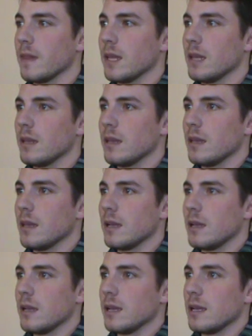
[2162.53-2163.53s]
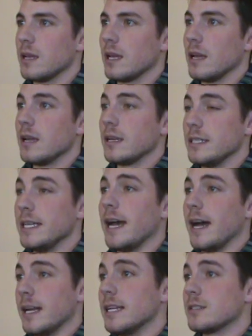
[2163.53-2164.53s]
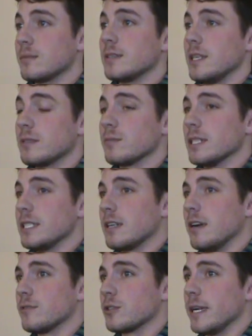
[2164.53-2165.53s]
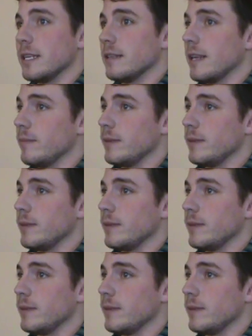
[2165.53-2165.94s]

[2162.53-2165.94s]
that's pretty tough training, from what I understand. Yeah, it's it's really tough training.